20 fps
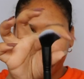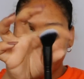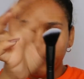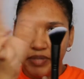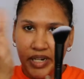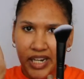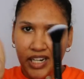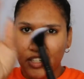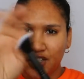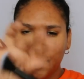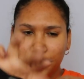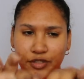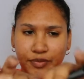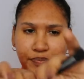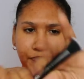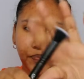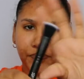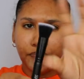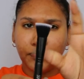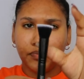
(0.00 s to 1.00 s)
brush
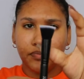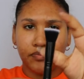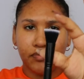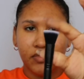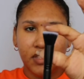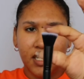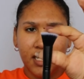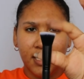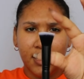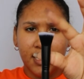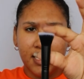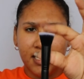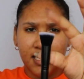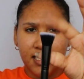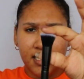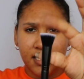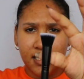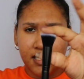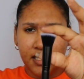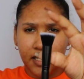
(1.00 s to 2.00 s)
and this
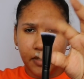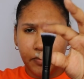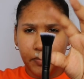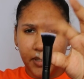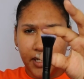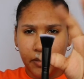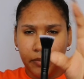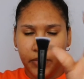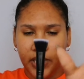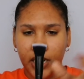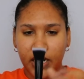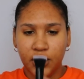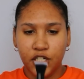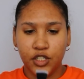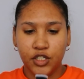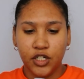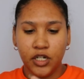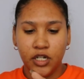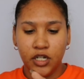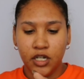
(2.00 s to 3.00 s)
is a stippling
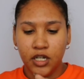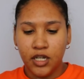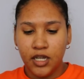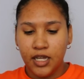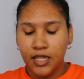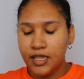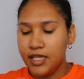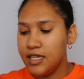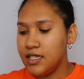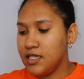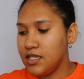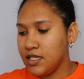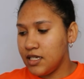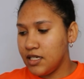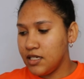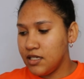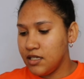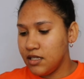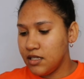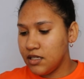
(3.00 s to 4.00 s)
brush. This
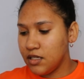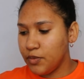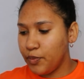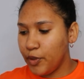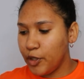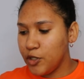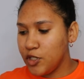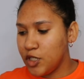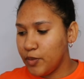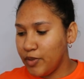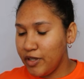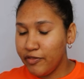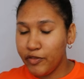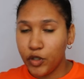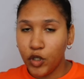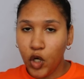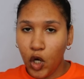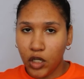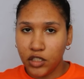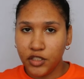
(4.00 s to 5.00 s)
is supposed to be for
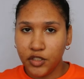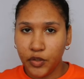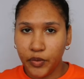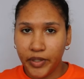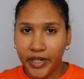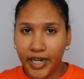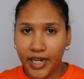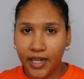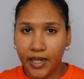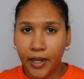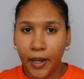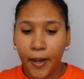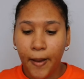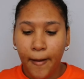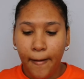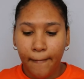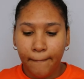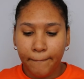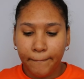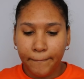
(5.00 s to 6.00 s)
contouring,
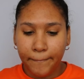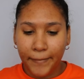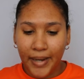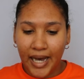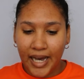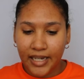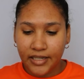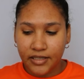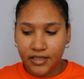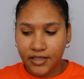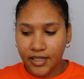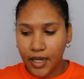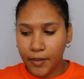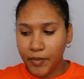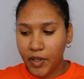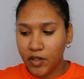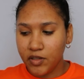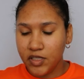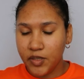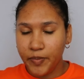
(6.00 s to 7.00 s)
but I'm
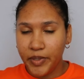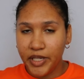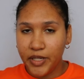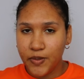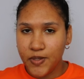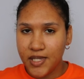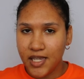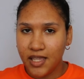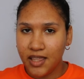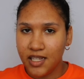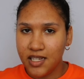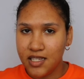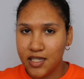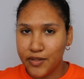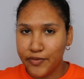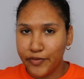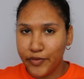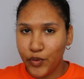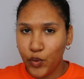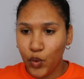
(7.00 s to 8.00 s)
going to be using
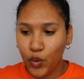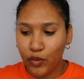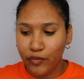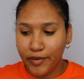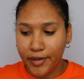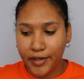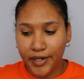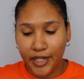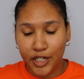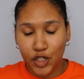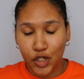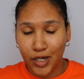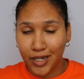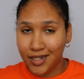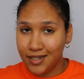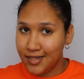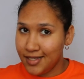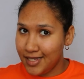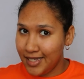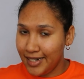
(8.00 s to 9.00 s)
this for foundation and
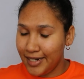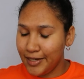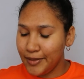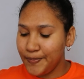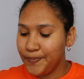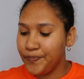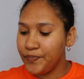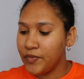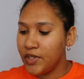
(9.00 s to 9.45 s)
concealer.